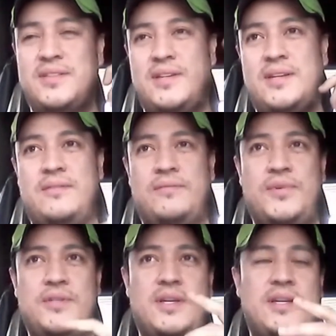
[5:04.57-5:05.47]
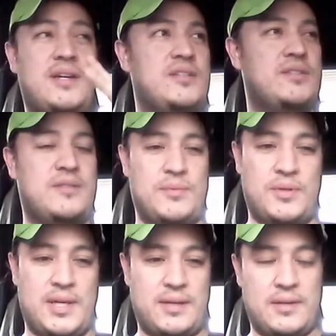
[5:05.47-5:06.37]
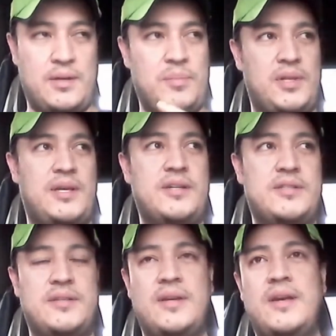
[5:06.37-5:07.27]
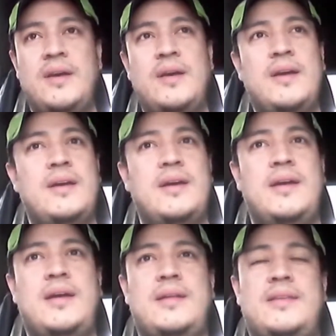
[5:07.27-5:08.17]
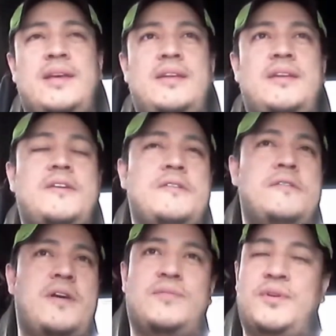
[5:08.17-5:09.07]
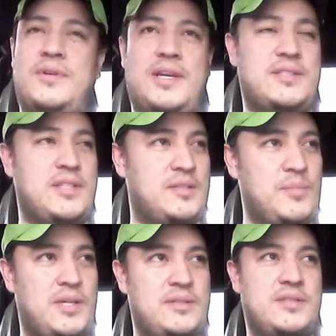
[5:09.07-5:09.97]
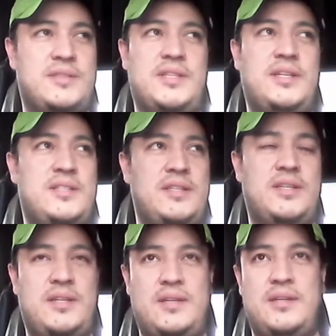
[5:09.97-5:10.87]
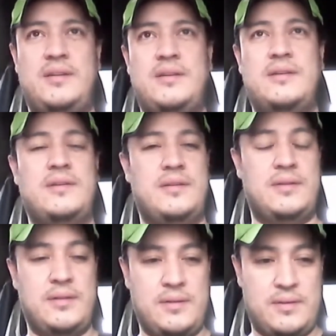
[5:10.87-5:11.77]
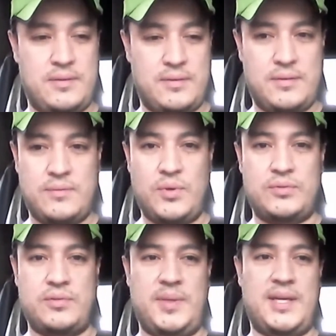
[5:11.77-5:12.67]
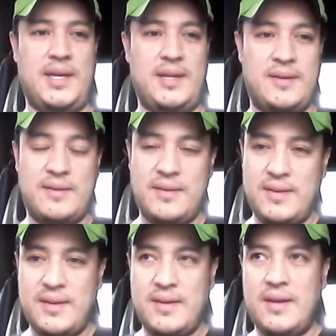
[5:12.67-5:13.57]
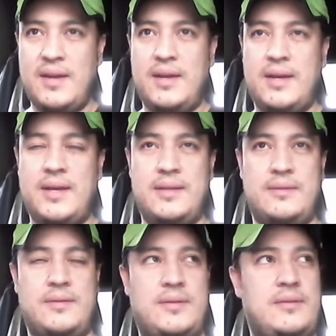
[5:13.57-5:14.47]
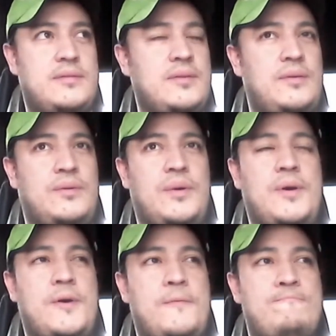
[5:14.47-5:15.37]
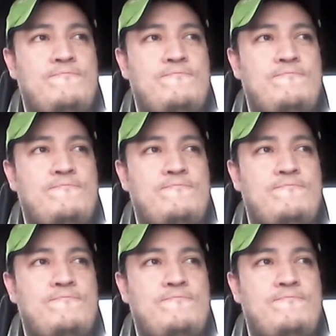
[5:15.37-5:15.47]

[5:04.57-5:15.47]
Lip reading: At first, I just wrote like a couple letters. And then after like 6 months, she wrote to me again. And so